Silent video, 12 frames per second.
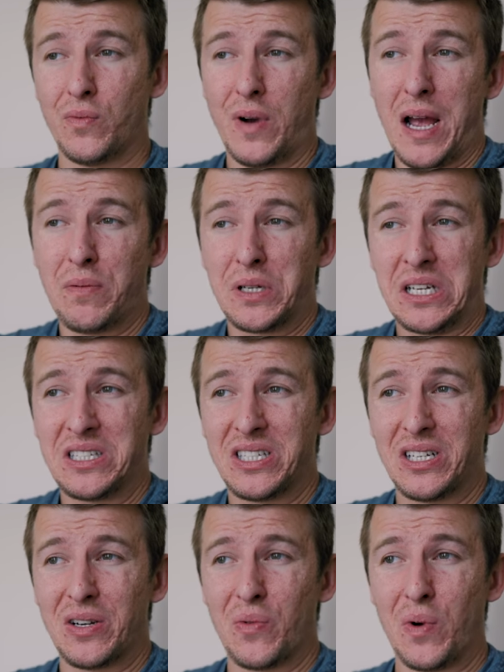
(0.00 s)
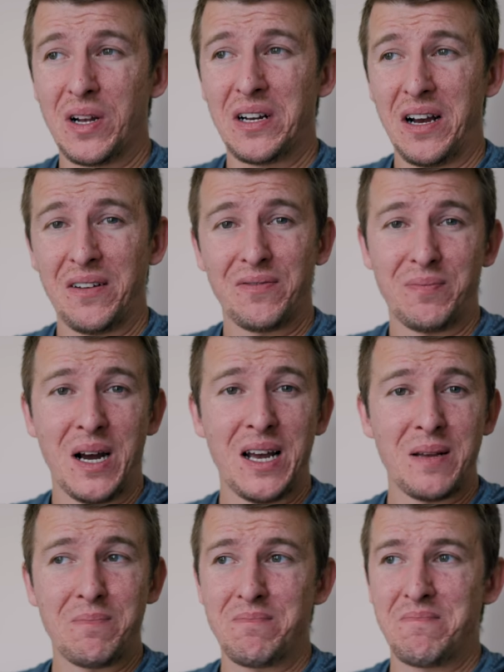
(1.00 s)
I would consider one of my